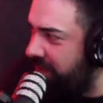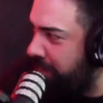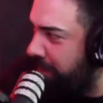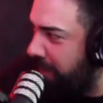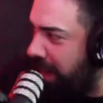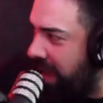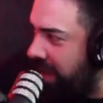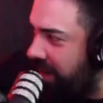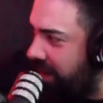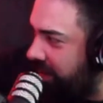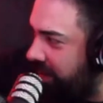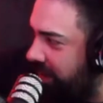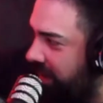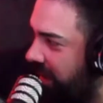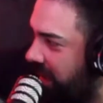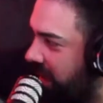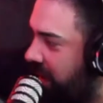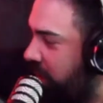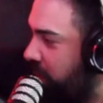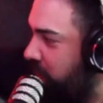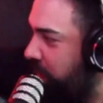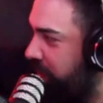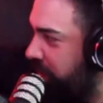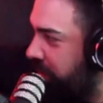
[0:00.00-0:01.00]
monitor
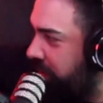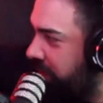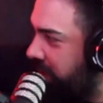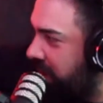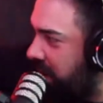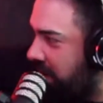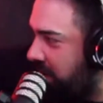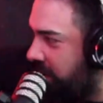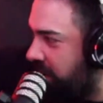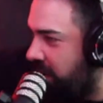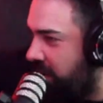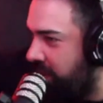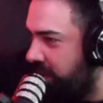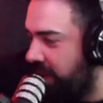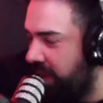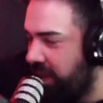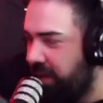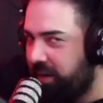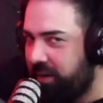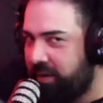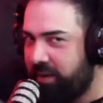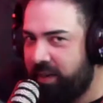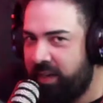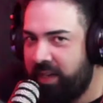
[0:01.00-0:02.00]
now with the logo
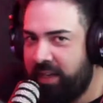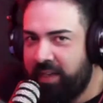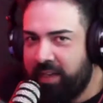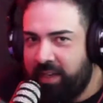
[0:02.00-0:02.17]
here.